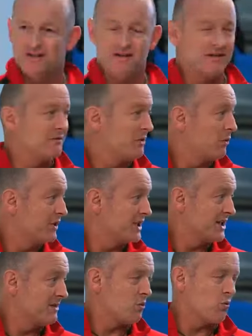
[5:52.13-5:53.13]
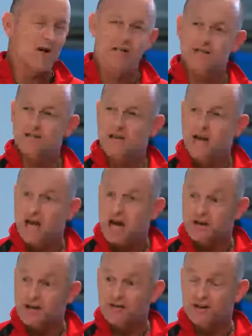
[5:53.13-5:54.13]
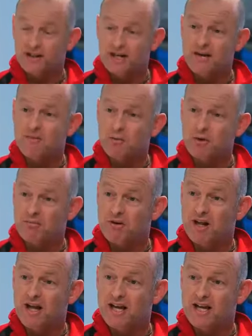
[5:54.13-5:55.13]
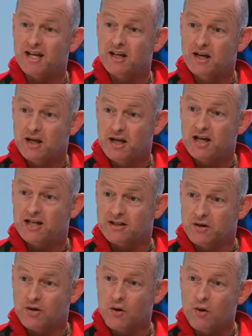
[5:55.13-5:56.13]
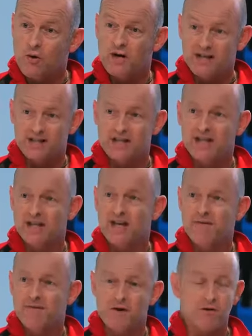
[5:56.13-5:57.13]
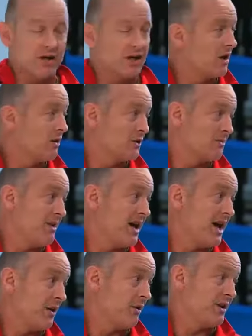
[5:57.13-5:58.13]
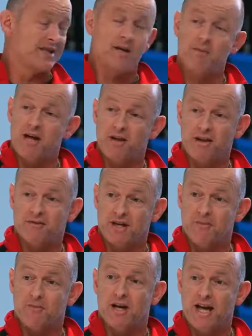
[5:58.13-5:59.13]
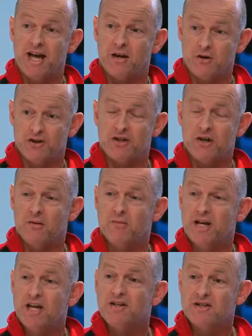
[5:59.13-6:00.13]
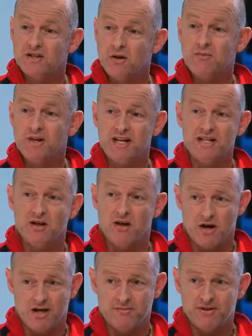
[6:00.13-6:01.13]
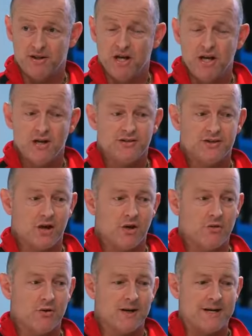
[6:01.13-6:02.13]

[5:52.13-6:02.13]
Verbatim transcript: and uh, all these number ones, and yet the game that we play is always nearly a very close battle, and somehow they've come out on top so many times. So,